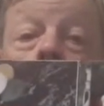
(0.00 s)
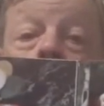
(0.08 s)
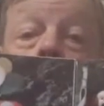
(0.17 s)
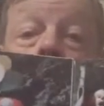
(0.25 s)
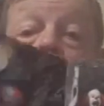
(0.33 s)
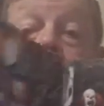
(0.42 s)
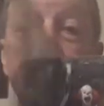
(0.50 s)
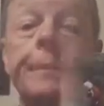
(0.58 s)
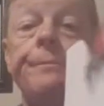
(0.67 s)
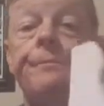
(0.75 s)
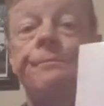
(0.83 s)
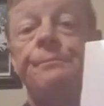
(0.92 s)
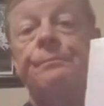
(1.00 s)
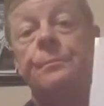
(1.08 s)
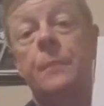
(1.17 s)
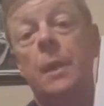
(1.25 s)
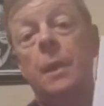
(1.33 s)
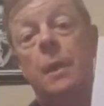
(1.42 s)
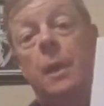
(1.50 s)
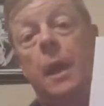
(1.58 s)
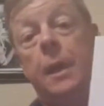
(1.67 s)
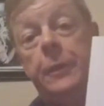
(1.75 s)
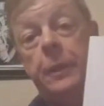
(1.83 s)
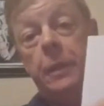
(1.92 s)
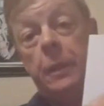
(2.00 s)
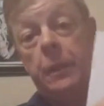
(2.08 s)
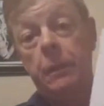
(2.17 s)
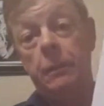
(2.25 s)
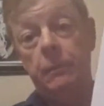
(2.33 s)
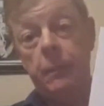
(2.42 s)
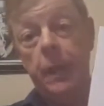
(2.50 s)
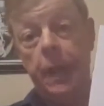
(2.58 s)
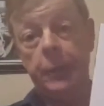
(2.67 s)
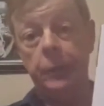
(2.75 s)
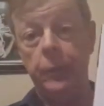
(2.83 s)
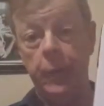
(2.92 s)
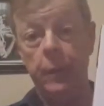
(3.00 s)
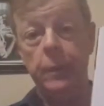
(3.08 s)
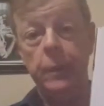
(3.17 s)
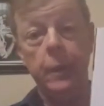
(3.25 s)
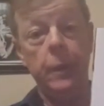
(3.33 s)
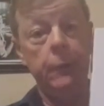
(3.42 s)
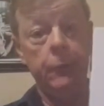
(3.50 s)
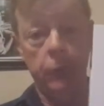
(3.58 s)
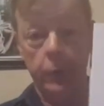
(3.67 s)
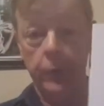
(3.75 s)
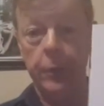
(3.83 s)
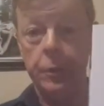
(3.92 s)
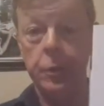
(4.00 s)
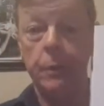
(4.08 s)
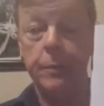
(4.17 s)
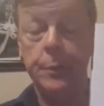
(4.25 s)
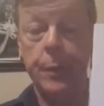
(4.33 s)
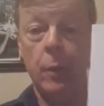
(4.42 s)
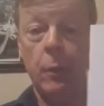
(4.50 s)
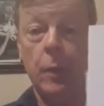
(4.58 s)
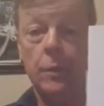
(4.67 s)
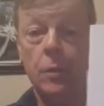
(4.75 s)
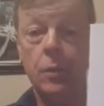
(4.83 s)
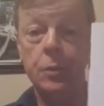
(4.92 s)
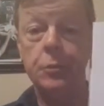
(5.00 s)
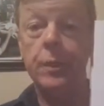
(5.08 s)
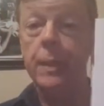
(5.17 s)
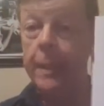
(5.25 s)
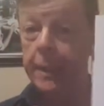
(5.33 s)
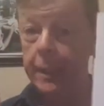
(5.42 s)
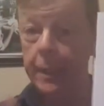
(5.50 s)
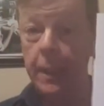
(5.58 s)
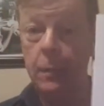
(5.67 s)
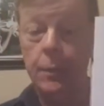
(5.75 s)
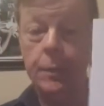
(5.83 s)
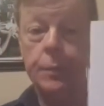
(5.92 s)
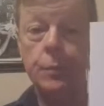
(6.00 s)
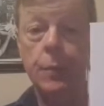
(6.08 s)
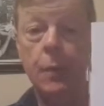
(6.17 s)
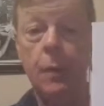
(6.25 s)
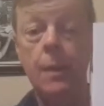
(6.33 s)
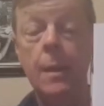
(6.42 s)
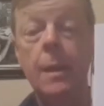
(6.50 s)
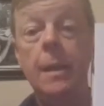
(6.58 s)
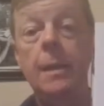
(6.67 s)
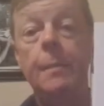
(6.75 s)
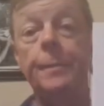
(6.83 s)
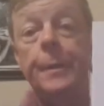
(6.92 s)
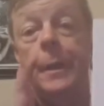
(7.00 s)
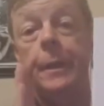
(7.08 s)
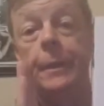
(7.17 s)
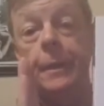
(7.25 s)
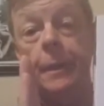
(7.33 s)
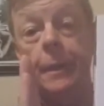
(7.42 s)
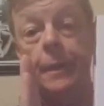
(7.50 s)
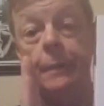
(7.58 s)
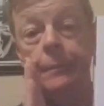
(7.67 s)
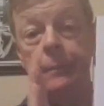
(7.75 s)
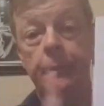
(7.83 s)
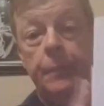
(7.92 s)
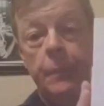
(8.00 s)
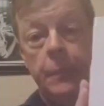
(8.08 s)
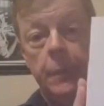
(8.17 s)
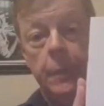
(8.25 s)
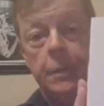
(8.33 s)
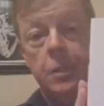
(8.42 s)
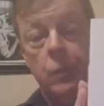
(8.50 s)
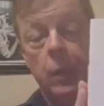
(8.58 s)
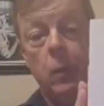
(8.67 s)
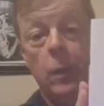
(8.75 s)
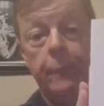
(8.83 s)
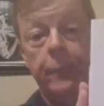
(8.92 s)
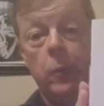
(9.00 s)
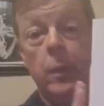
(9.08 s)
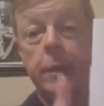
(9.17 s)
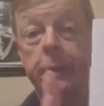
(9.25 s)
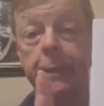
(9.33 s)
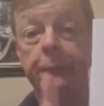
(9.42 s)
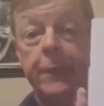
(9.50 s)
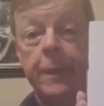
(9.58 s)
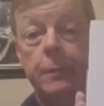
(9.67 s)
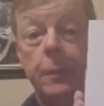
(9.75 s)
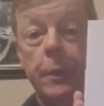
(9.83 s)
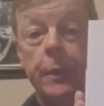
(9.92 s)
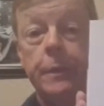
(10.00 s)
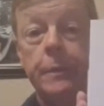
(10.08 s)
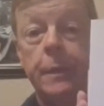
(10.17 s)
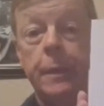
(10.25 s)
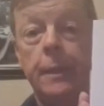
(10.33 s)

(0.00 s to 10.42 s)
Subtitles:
And I think the actor in that one did a really good job as Pennywise also. I'd like to get that one as well. But this is one I wanted for a while, and I finally bought it.